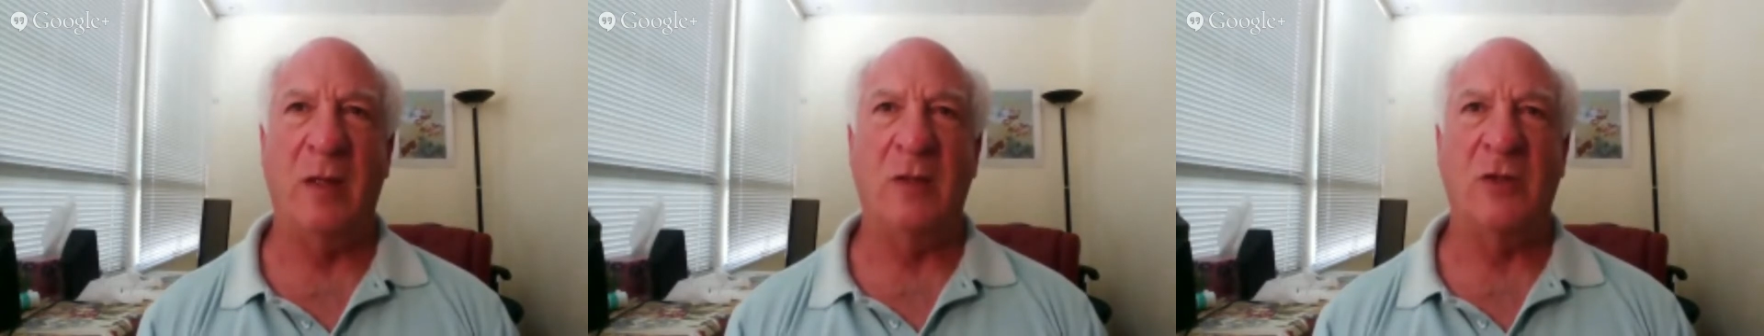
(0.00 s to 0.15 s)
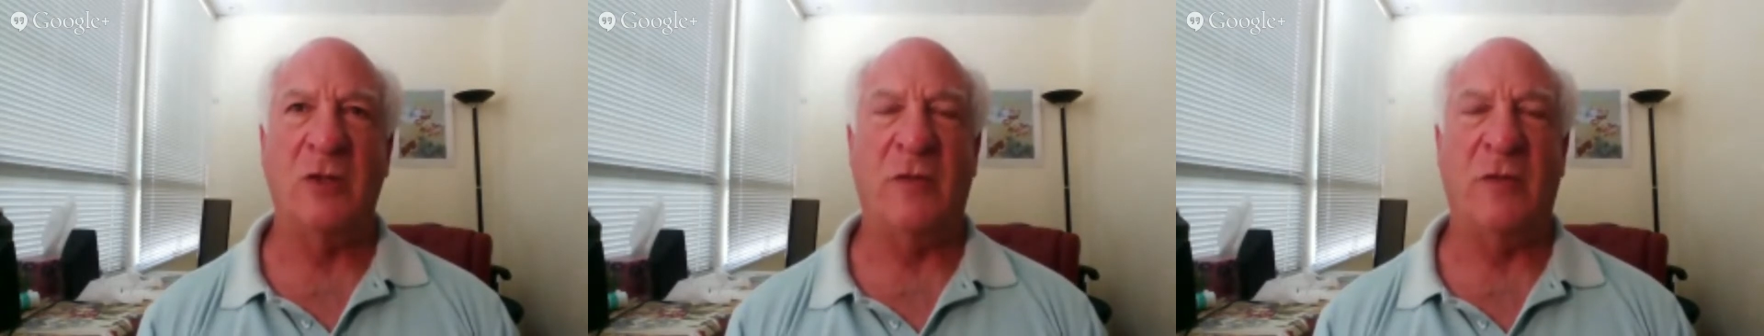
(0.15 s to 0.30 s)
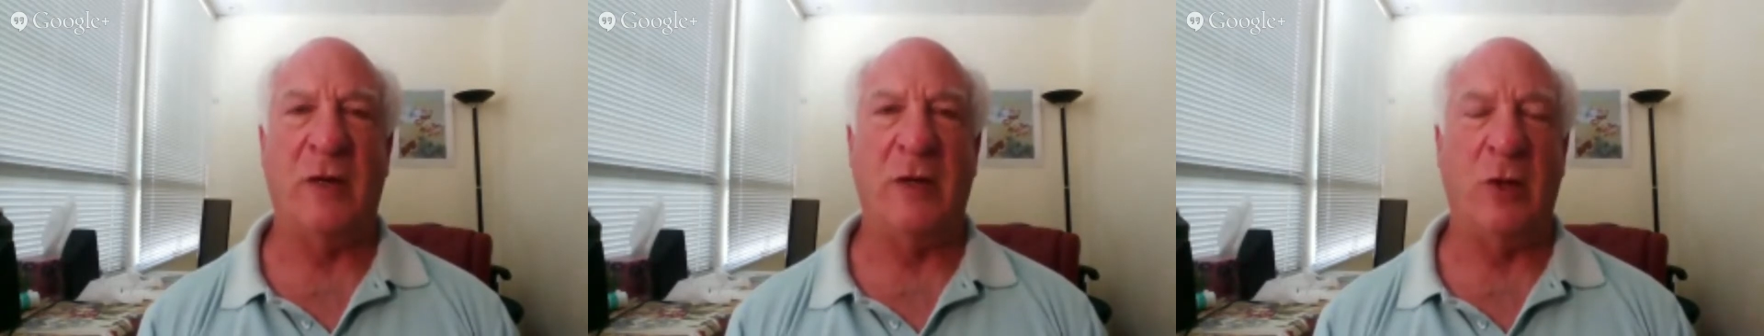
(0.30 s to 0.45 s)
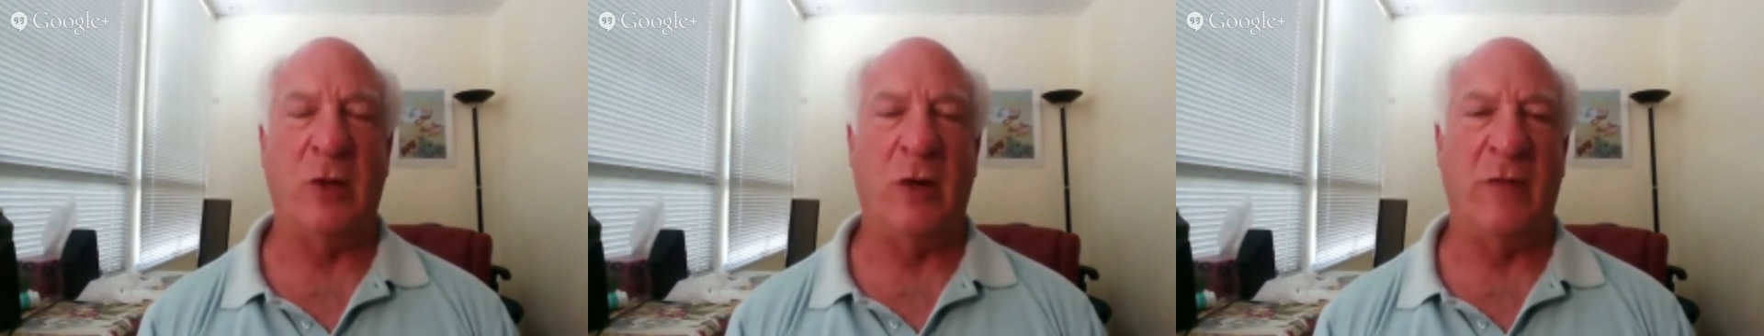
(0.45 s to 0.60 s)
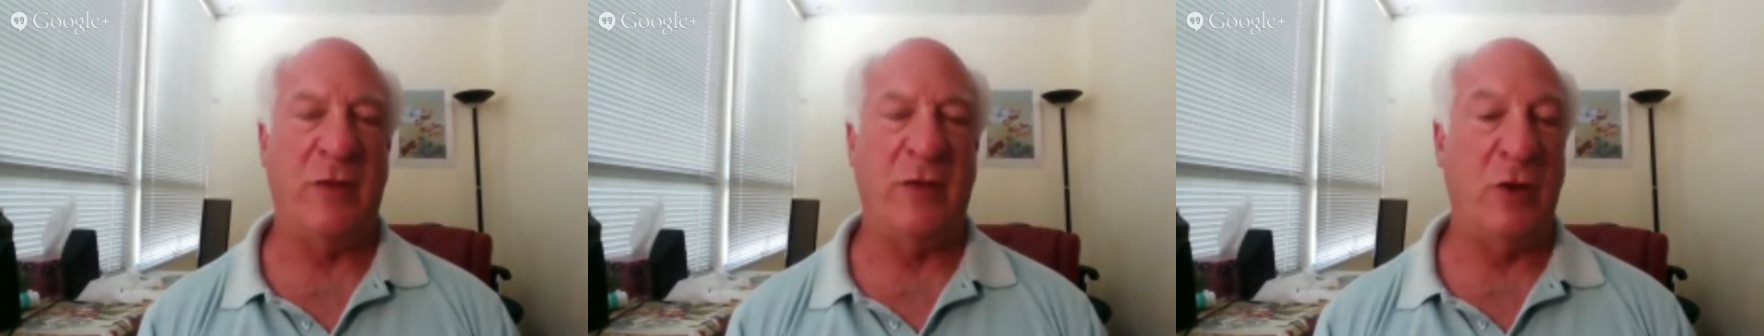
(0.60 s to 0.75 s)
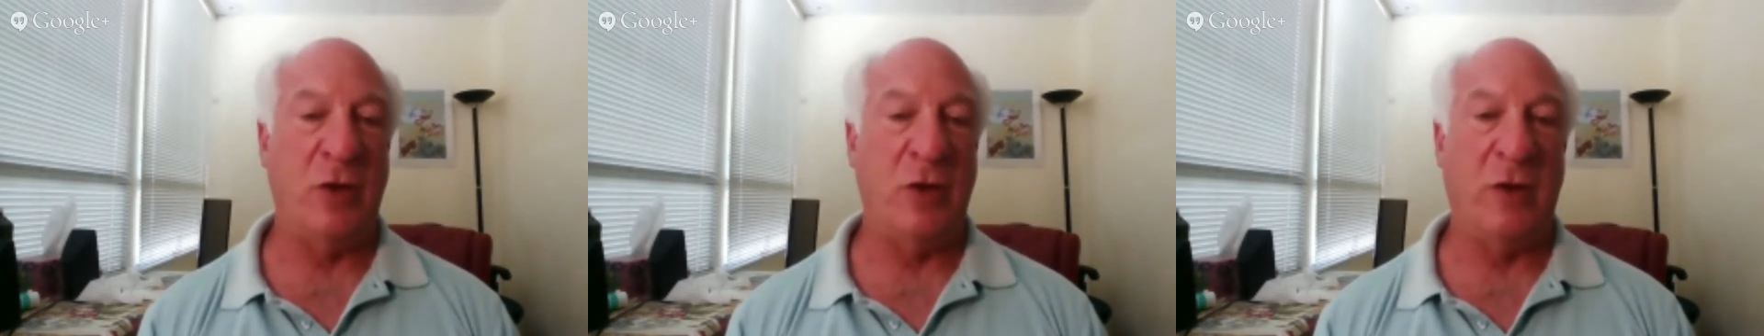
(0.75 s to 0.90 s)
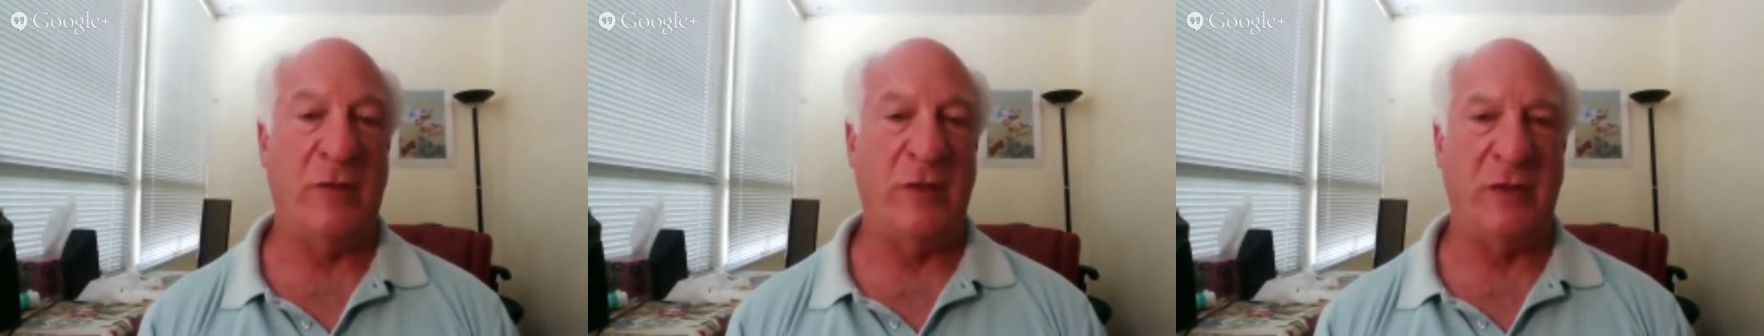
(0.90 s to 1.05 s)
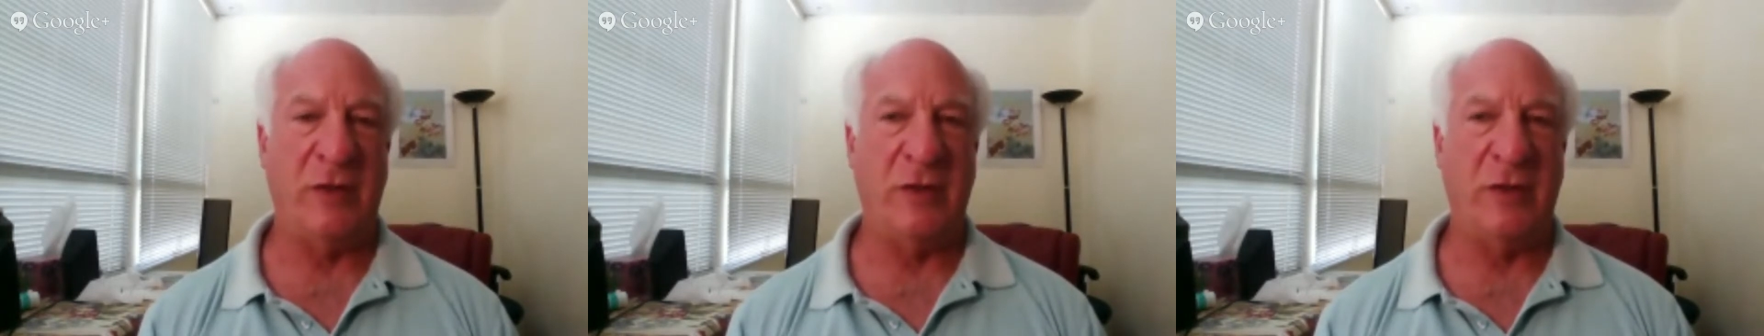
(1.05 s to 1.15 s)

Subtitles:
so very often the nervous